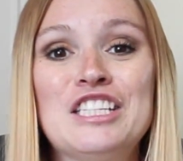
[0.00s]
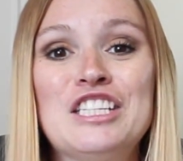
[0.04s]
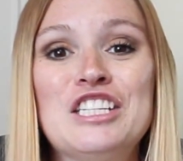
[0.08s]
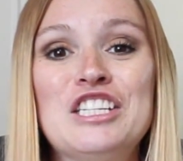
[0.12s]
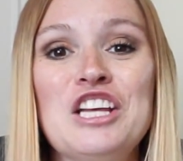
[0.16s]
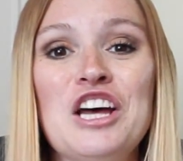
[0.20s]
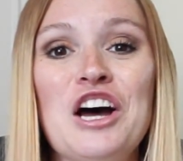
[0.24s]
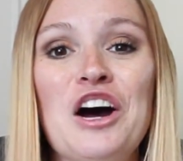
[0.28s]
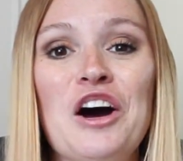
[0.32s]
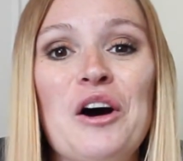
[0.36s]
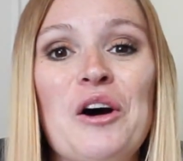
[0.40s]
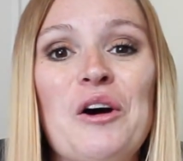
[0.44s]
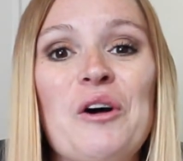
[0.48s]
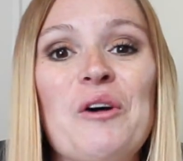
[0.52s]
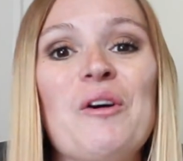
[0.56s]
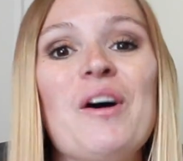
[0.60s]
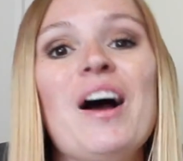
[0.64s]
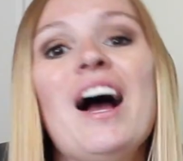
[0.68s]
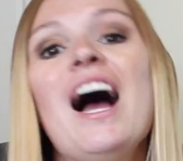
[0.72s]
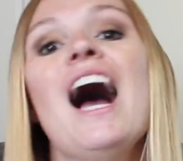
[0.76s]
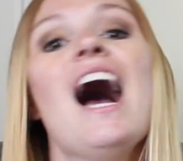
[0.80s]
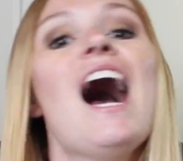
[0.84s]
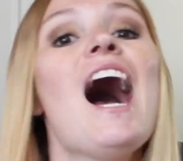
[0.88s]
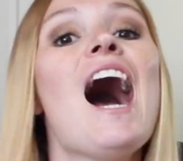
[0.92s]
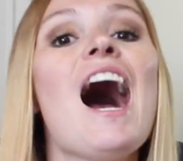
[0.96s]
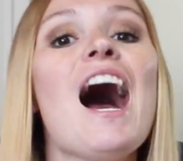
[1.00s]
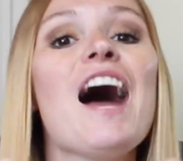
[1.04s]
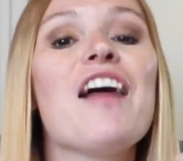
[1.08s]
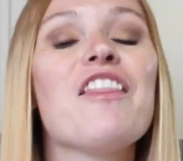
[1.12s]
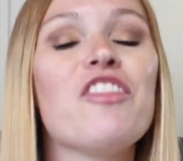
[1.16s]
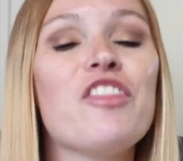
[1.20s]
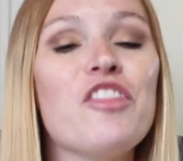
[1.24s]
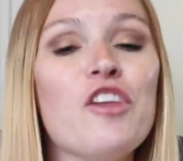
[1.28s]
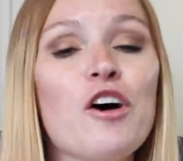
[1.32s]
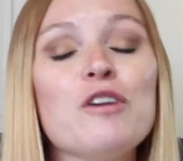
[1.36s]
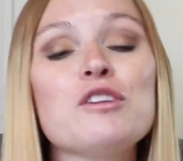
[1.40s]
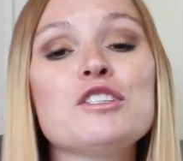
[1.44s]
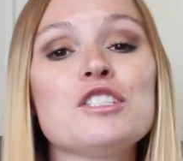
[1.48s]
so
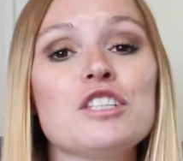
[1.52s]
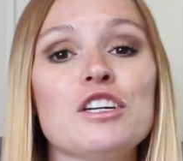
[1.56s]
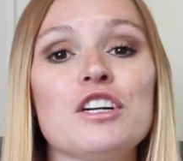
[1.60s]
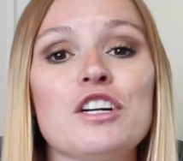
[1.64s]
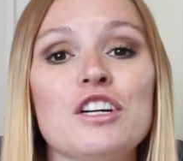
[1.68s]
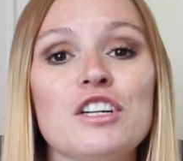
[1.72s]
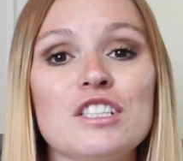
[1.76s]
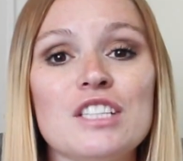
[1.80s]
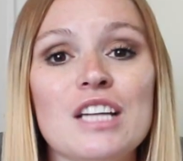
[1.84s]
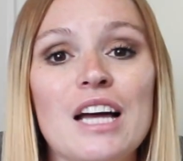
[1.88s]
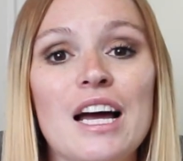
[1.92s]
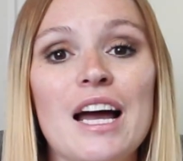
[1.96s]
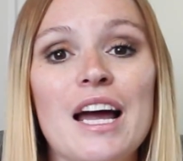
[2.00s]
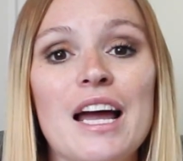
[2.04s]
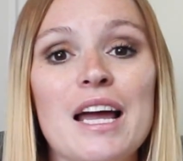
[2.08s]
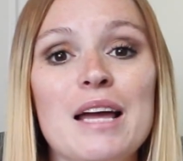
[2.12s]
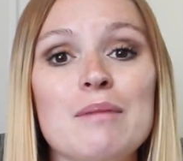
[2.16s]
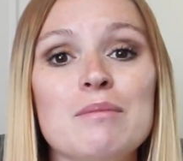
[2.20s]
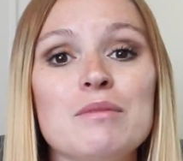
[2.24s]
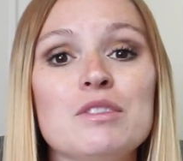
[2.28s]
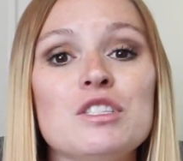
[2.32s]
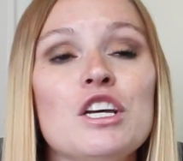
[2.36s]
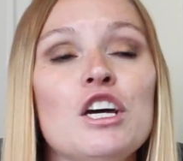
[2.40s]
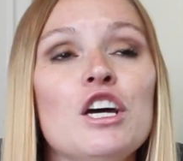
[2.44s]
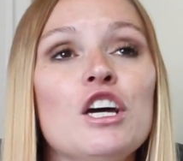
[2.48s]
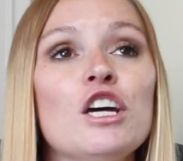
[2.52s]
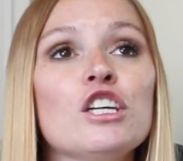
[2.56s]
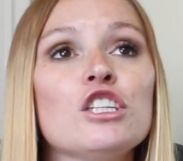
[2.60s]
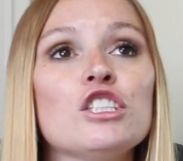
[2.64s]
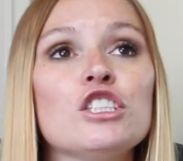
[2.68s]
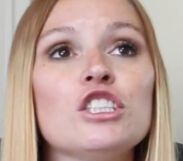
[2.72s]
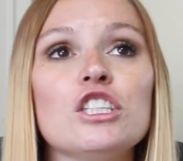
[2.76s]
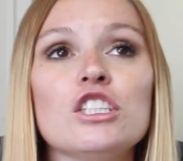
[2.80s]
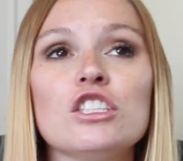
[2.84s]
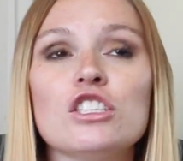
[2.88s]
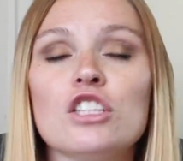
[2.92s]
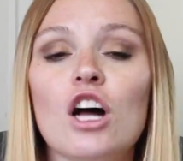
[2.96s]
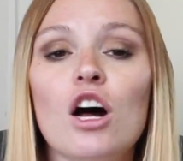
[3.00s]
those are her times.
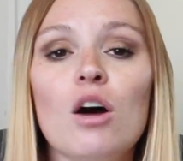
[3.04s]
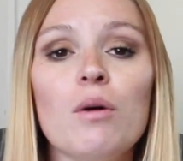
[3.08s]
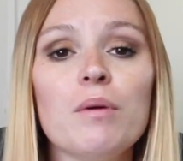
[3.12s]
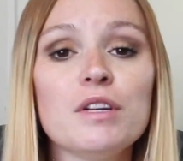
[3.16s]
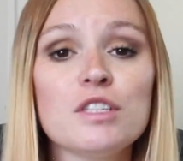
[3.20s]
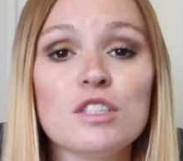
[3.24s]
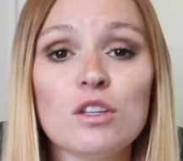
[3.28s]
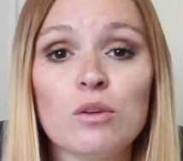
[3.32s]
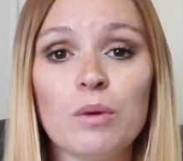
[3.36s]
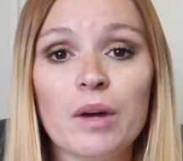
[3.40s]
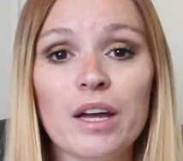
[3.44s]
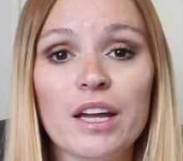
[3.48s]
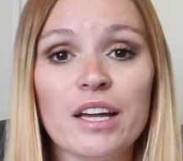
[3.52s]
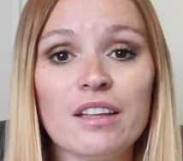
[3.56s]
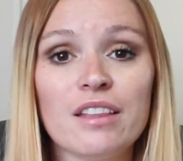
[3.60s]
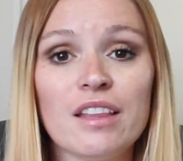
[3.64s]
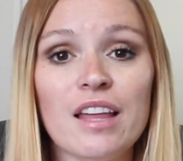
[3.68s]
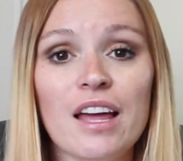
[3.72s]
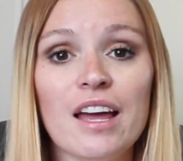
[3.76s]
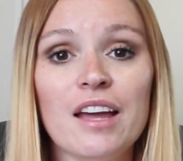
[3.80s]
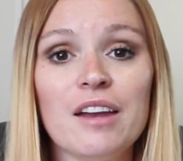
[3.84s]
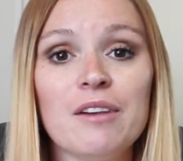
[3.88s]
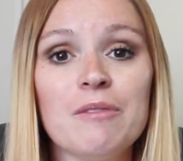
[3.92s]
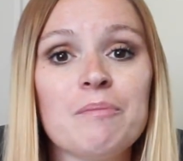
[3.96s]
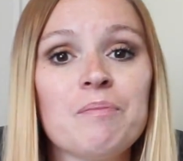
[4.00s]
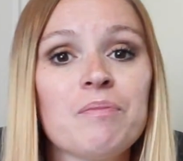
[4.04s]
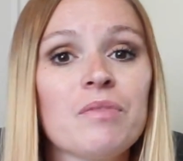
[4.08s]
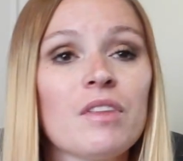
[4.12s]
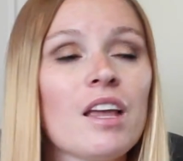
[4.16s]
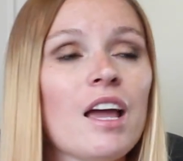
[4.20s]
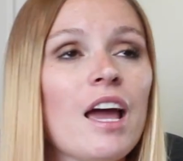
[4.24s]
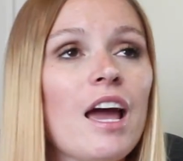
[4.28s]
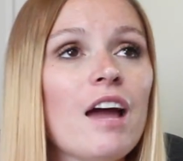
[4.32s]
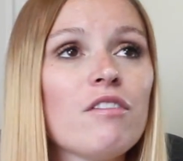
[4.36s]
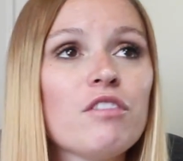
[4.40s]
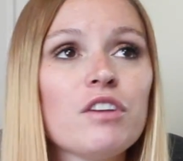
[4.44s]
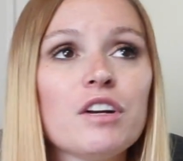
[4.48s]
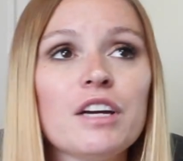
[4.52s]
She is always awake then.
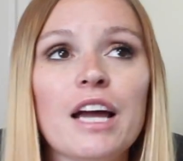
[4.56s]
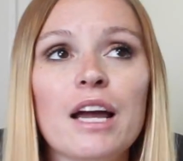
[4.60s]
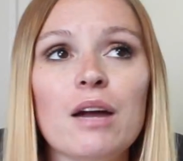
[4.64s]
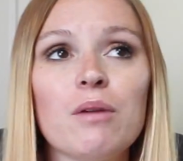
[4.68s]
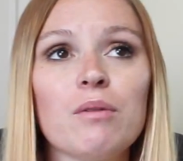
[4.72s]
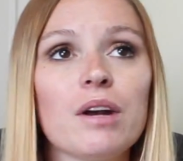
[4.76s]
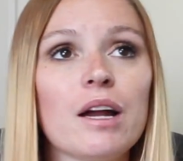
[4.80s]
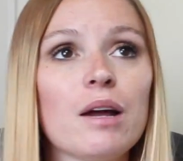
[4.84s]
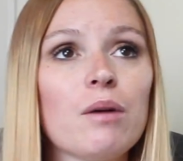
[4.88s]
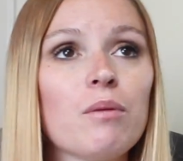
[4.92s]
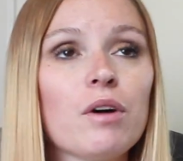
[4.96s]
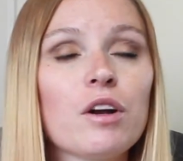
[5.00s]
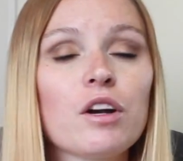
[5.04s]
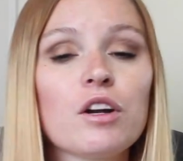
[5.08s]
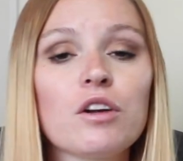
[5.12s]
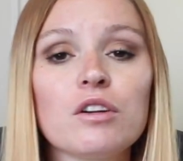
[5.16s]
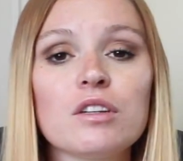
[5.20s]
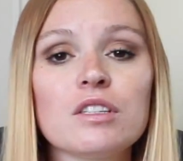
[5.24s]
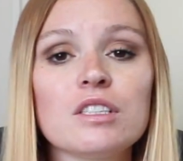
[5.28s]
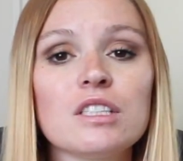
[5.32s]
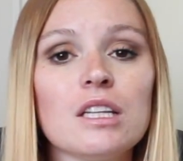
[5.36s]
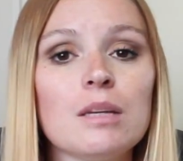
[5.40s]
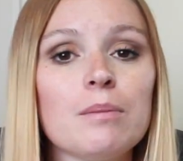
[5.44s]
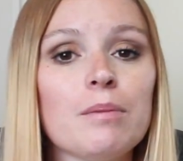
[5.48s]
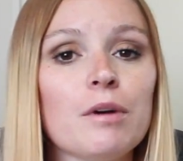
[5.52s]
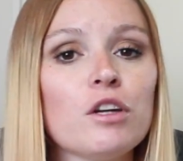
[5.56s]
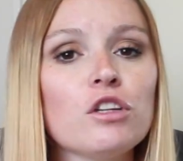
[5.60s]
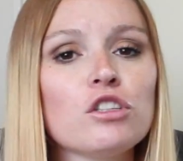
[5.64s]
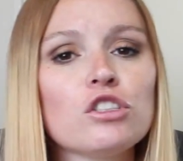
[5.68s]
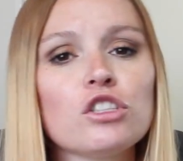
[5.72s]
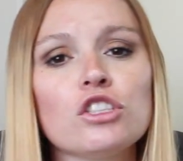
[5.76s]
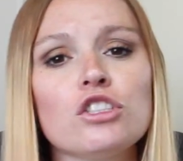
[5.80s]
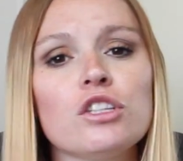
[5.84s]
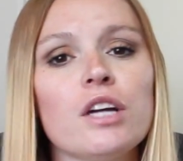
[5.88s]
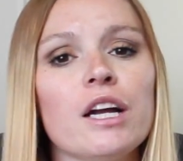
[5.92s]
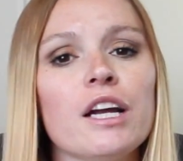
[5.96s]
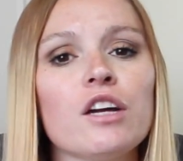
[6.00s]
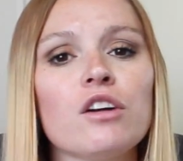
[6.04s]
Every night when I want to go to sleep, I
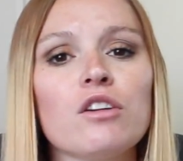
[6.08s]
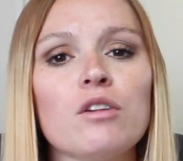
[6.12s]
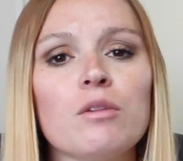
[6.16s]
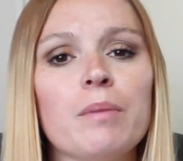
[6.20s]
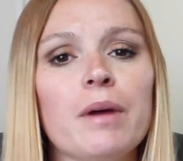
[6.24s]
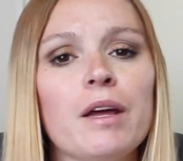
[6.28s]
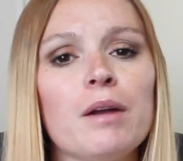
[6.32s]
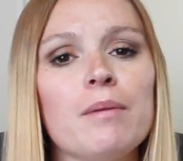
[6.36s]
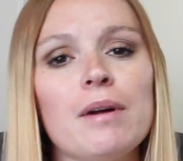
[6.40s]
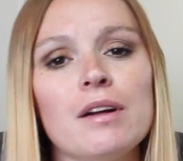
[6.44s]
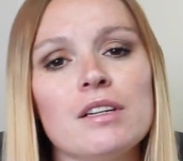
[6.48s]
usually try and go to bed